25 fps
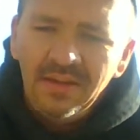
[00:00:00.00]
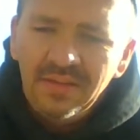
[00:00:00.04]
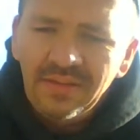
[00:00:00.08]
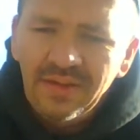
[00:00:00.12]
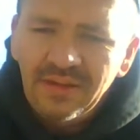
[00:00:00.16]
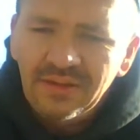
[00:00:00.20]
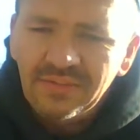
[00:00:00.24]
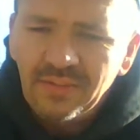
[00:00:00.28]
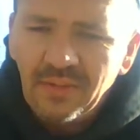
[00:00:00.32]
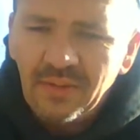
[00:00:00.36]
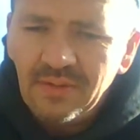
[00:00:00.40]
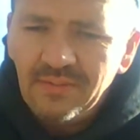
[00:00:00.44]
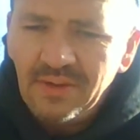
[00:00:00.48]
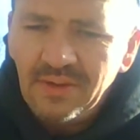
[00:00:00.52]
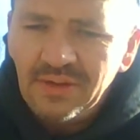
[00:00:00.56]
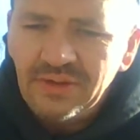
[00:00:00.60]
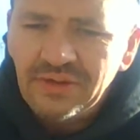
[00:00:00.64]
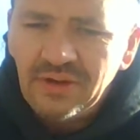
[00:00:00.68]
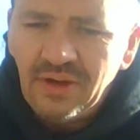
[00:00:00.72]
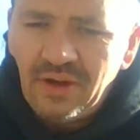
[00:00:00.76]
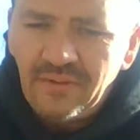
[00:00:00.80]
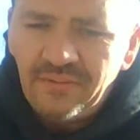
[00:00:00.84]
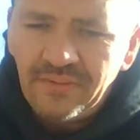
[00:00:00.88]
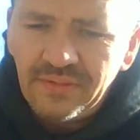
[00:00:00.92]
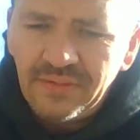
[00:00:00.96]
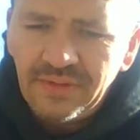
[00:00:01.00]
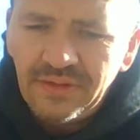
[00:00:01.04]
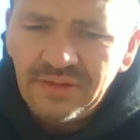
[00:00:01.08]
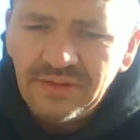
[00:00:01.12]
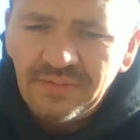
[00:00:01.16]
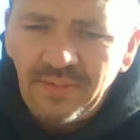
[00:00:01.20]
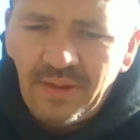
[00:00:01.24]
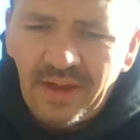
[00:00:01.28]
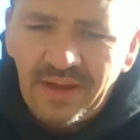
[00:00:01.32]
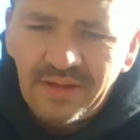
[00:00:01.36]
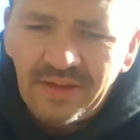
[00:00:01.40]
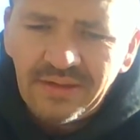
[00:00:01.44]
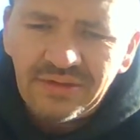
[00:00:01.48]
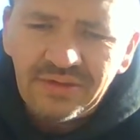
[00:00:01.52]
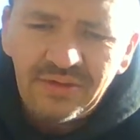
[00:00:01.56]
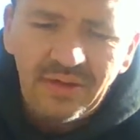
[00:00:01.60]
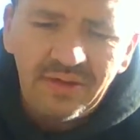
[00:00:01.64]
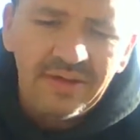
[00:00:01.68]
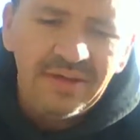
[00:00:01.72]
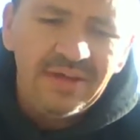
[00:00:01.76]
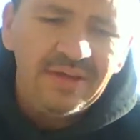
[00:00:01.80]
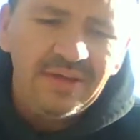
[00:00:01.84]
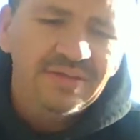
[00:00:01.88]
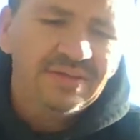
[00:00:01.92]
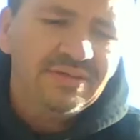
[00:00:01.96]
that's pretty much all for this pack. So I
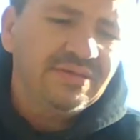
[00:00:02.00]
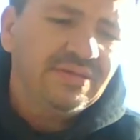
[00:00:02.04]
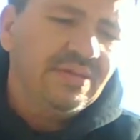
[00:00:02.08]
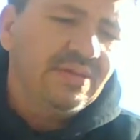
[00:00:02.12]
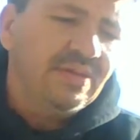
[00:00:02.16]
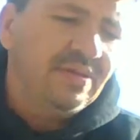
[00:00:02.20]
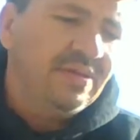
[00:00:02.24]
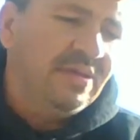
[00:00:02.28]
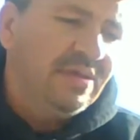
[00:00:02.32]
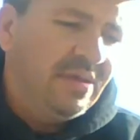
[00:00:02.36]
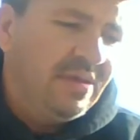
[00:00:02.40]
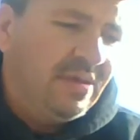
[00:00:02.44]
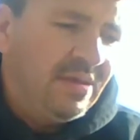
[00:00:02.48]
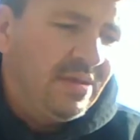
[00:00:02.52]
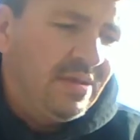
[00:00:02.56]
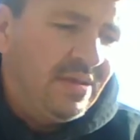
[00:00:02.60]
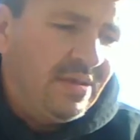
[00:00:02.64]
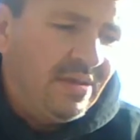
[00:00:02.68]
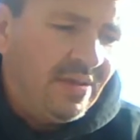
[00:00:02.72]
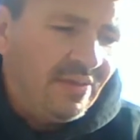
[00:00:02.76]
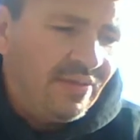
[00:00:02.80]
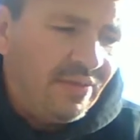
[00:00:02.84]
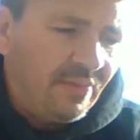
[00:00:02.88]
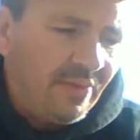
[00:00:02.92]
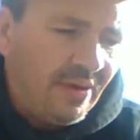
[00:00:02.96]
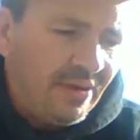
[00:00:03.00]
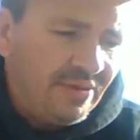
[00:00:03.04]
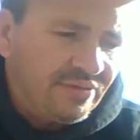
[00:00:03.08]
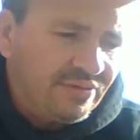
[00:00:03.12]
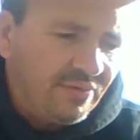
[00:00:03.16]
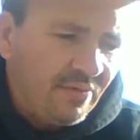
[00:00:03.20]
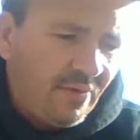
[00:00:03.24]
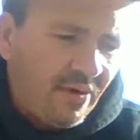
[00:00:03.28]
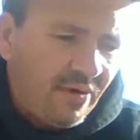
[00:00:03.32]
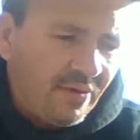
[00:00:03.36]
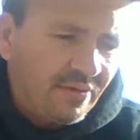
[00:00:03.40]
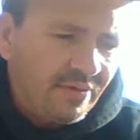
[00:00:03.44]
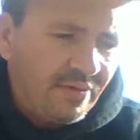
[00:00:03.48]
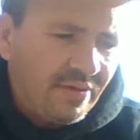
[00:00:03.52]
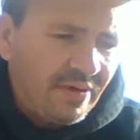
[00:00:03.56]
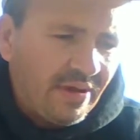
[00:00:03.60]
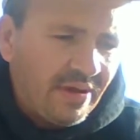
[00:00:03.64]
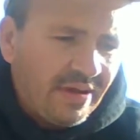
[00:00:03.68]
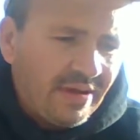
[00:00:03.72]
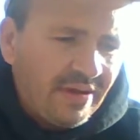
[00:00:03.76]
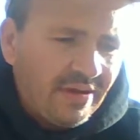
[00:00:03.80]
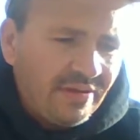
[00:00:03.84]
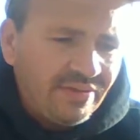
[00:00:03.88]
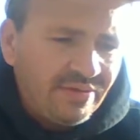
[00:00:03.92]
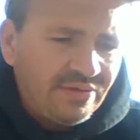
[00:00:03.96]
guess the Wes Welker
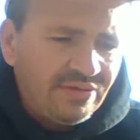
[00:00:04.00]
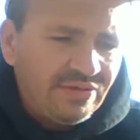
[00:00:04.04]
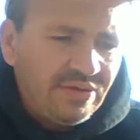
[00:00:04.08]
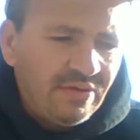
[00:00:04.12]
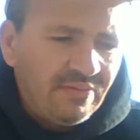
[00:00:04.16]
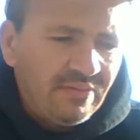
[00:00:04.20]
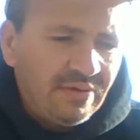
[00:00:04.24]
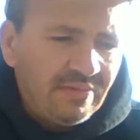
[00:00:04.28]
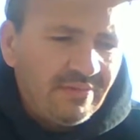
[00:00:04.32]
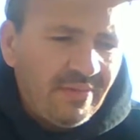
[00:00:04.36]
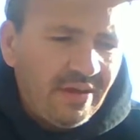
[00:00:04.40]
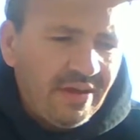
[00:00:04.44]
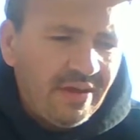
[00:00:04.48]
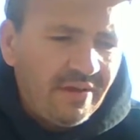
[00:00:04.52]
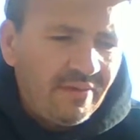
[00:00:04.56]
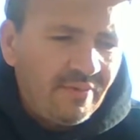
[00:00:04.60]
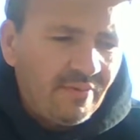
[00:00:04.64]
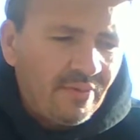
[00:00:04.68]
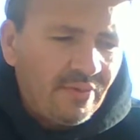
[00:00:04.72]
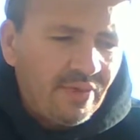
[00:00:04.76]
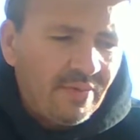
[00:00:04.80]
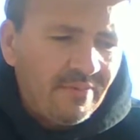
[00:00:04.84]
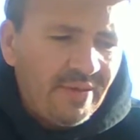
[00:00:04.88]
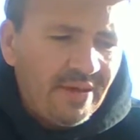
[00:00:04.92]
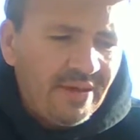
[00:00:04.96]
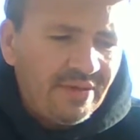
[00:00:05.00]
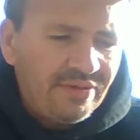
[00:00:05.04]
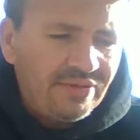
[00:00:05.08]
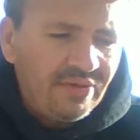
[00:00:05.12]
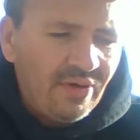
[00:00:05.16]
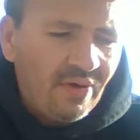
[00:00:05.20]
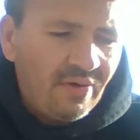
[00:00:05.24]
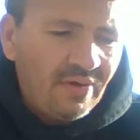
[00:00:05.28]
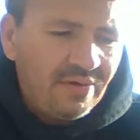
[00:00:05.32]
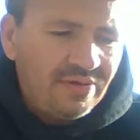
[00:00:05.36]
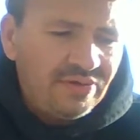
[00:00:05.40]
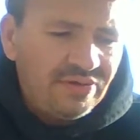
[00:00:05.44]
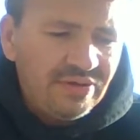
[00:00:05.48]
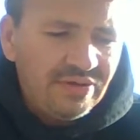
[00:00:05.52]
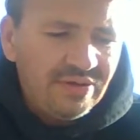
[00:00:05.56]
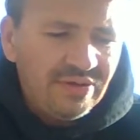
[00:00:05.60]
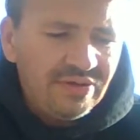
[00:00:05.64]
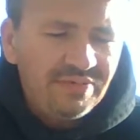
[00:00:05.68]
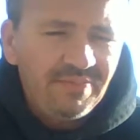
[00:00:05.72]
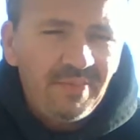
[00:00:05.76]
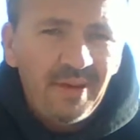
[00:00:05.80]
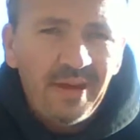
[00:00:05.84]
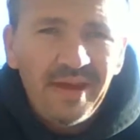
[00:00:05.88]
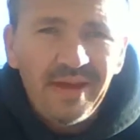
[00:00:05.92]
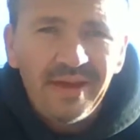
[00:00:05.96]
and the Jim McMahon were the best cards in
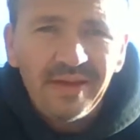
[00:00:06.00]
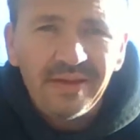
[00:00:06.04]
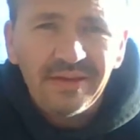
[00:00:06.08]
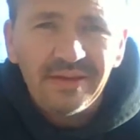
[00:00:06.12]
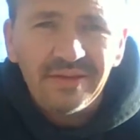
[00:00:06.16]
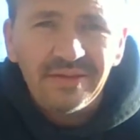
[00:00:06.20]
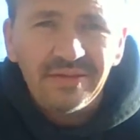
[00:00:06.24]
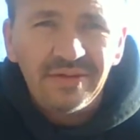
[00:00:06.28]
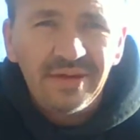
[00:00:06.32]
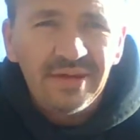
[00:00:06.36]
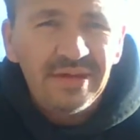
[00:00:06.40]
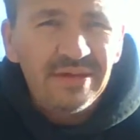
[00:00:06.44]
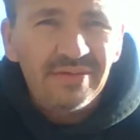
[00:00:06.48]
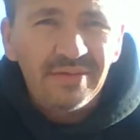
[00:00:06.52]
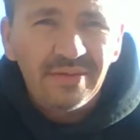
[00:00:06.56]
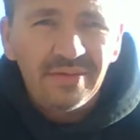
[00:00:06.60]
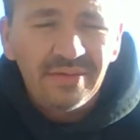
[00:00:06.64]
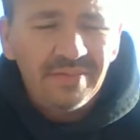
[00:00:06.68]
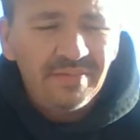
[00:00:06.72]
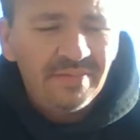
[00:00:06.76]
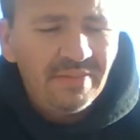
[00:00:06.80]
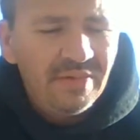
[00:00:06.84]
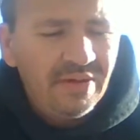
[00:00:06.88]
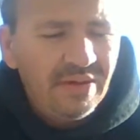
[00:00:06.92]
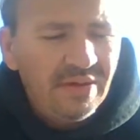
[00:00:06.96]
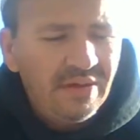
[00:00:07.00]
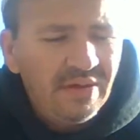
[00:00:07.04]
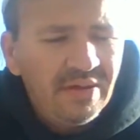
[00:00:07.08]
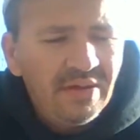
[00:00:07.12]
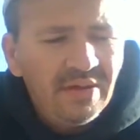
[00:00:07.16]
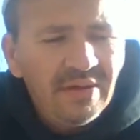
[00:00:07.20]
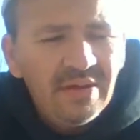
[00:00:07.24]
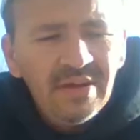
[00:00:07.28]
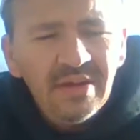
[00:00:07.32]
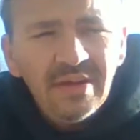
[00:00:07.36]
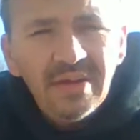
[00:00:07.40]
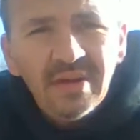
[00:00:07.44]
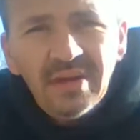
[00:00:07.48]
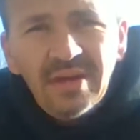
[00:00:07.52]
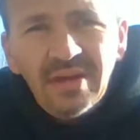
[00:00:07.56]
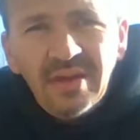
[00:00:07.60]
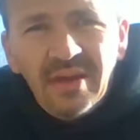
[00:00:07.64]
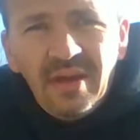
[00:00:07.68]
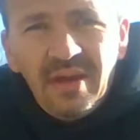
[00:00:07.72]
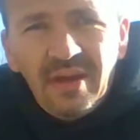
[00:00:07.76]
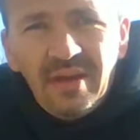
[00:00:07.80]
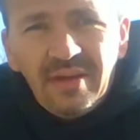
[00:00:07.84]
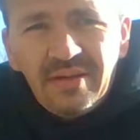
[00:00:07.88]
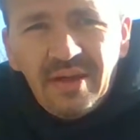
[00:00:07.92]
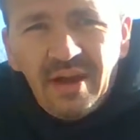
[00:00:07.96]
this pack, and neither,
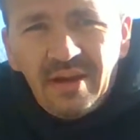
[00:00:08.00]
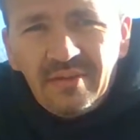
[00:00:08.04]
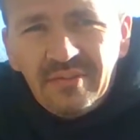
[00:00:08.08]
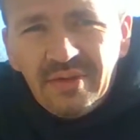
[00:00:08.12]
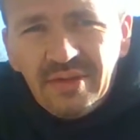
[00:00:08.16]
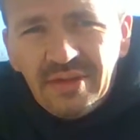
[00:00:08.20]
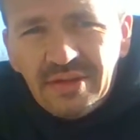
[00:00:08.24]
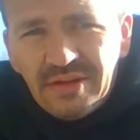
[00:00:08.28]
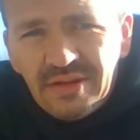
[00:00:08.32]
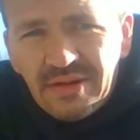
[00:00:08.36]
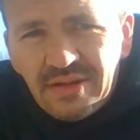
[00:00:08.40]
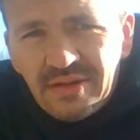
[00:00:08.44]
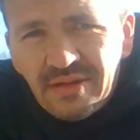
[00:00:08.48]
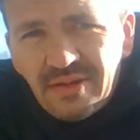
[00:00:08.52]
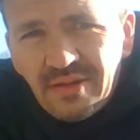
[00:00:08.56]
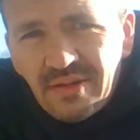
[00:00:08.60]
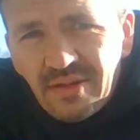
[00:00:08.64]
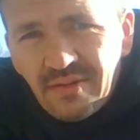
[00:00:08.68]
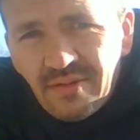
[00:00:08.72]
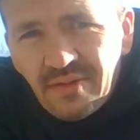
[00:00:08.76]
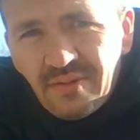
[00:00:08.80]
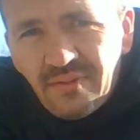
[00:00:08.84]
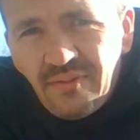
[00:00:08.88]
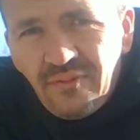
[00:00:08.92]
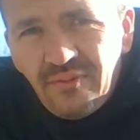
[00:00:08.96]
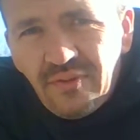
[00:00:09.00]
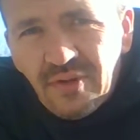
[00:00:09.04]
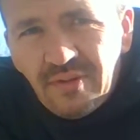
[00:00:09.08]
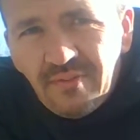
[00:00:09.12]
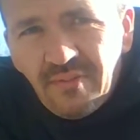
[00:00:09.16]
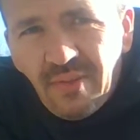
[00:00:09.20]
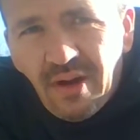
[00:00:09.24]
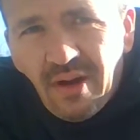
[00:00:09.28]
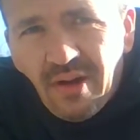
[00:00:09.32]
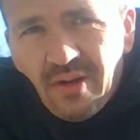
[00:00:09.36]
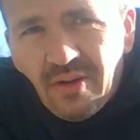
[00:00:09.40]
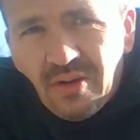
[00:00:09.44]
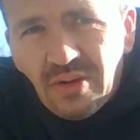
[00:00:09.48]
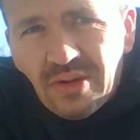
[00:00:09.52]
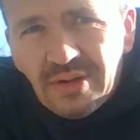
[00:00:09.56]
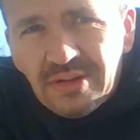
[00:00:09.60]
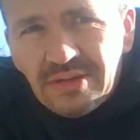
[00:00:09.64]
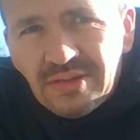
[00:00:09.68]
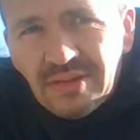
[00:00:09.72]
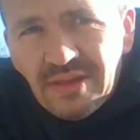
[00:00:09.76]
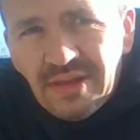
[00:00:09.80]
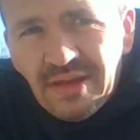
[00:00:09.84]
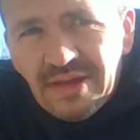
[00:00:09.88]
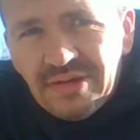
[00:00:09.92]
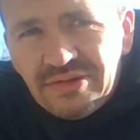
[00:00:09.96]
uh, not really any football
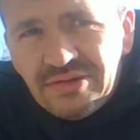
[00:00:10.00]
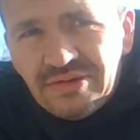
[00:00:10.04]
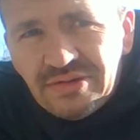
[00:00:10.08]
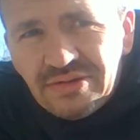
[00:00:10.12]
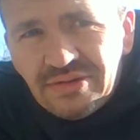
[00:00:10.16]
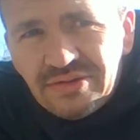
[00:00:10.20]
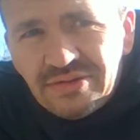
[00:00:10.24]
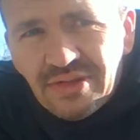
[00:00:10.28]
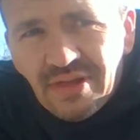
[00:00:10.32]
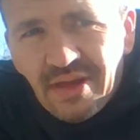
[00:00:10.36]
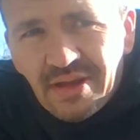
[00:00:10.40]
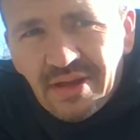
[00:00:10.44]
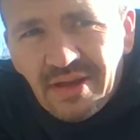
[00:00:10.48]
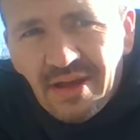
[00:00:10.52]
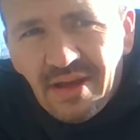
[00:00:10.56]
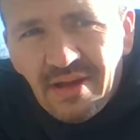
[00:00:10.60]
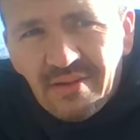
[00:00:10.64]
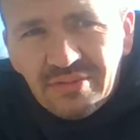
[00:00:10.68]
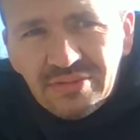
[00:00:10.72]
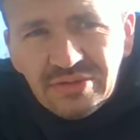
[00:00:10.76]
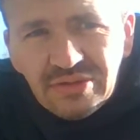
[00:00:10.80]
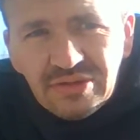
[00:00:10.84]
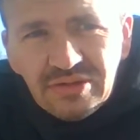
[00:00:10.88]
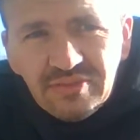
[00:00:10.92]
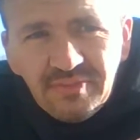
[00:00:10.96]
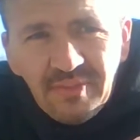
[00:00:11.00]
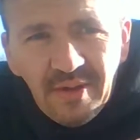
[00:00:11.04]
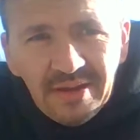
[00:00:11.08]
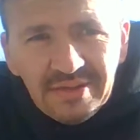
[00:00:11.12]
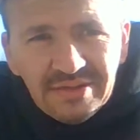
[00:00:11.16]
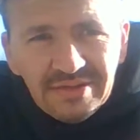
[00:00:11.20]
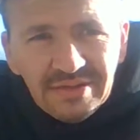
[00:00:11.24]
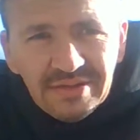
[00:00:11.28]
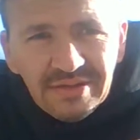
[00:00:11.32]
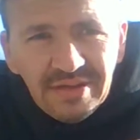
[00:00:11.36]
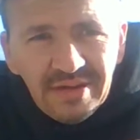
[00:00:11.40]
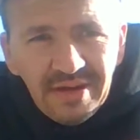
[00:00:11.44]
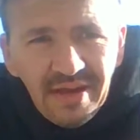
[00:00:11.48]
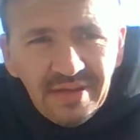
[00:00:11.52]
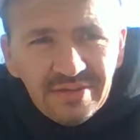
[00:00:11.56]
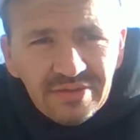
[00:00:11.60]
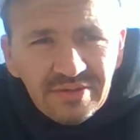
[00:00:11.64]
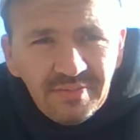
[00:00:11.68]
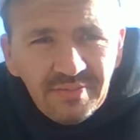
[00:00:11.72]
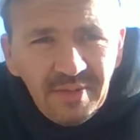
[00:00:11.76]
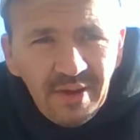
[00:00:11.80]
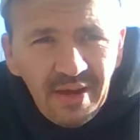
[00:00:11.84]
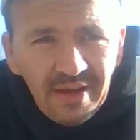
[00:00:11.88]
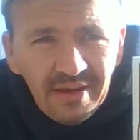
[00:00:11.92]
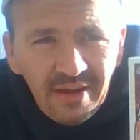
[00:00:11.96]
legends like I was expecting to get out of
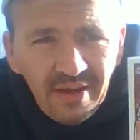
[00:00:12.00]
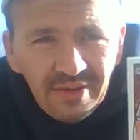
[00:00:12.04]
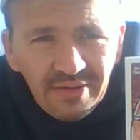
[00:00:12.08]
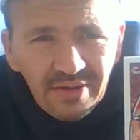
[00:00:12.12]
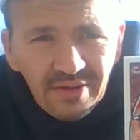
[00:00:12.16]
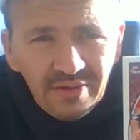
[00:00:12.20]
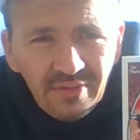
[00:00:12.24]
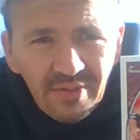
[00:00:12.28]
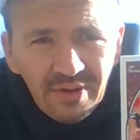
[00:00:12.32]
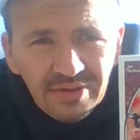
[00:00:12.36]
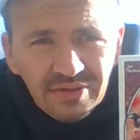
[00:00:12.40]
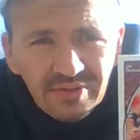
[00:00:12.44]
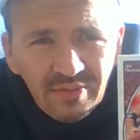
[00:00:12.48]
this pack, although Wes